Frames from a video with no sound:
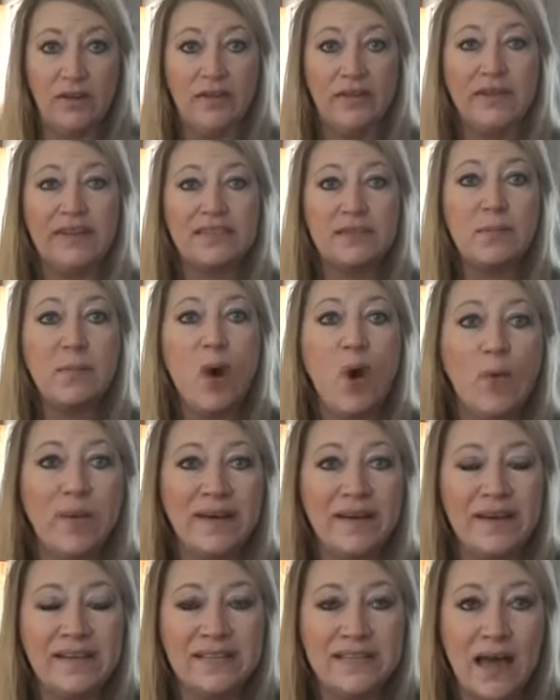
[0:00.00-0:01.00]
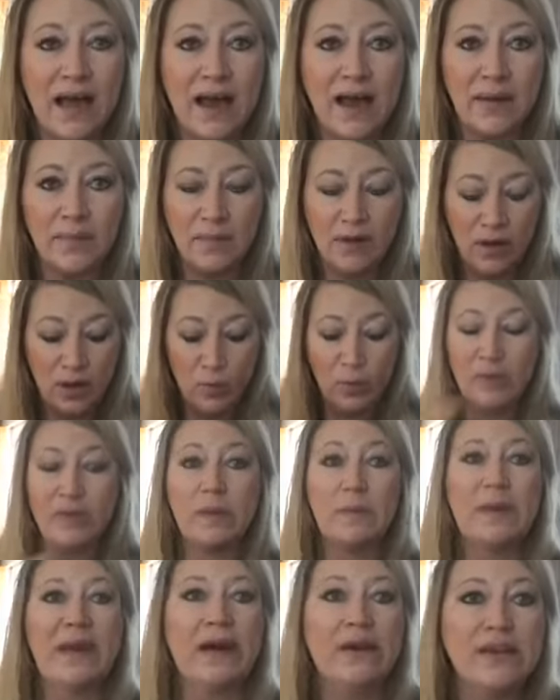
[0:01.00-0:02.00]
this moment in time, with
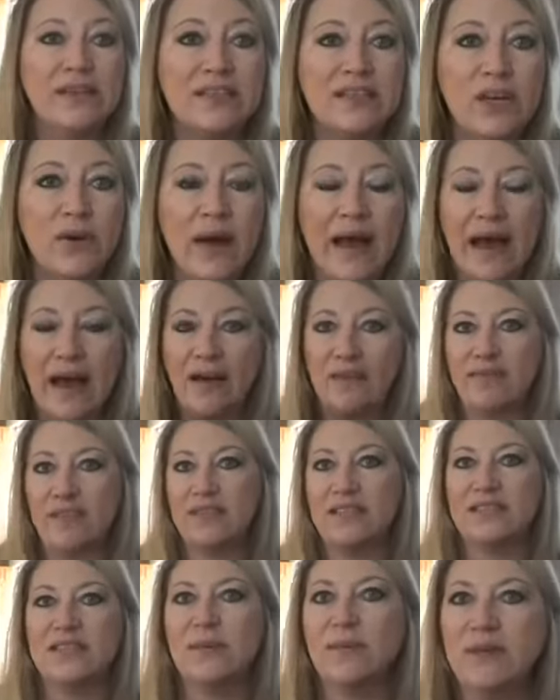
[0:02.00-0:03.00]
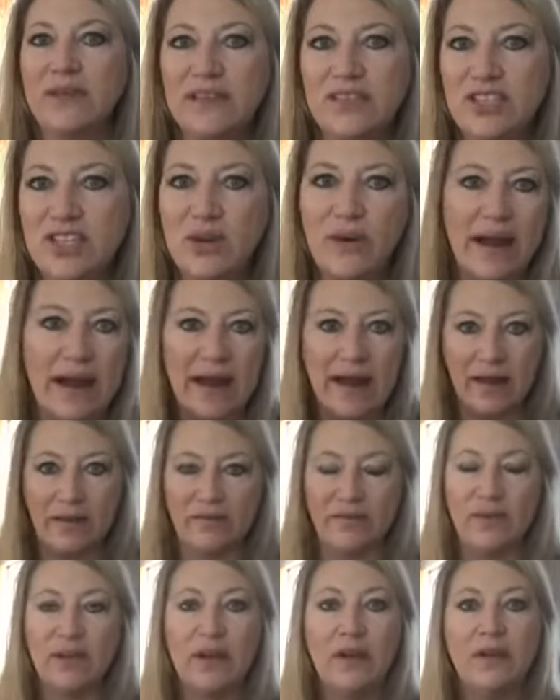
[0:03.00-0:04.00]
the parents you have, the siblings you
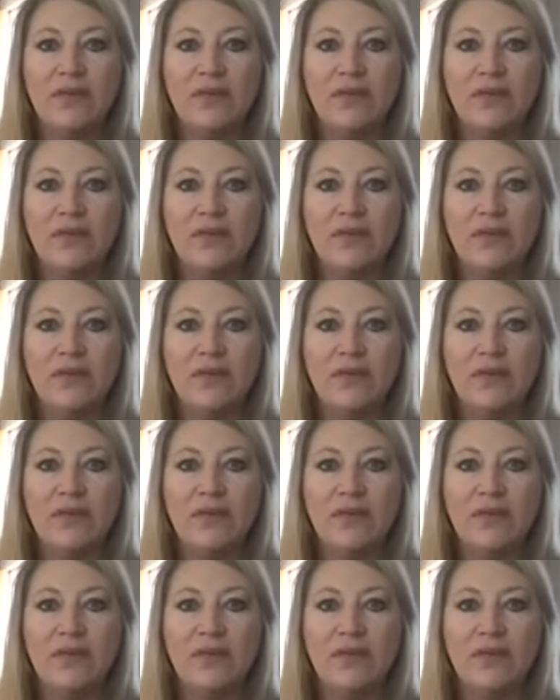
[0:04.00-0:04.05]
have,